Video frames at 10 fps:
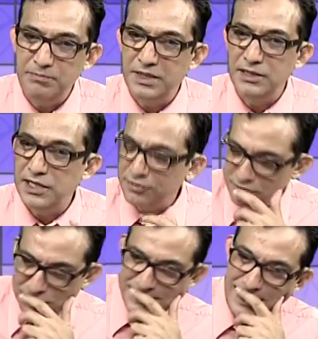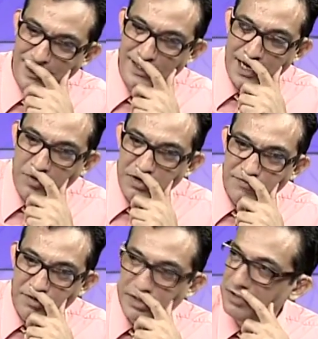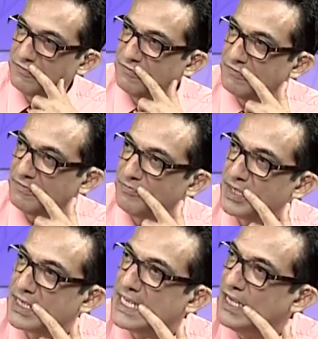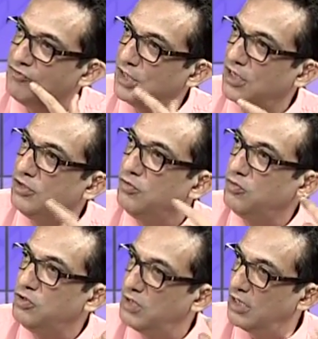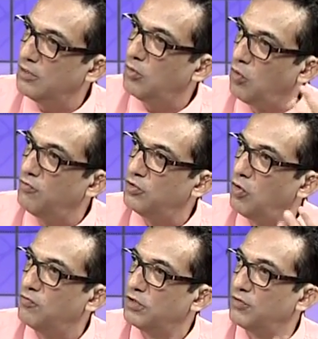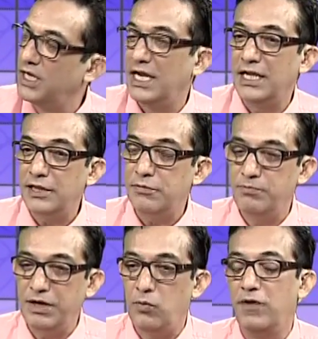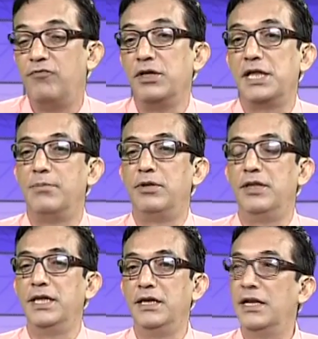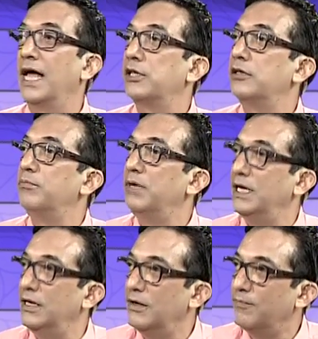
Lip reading: that Southerners tell that I always found sort of interesting because you hear them over and over and over again. Let's pick one, for example, the Claxton Bay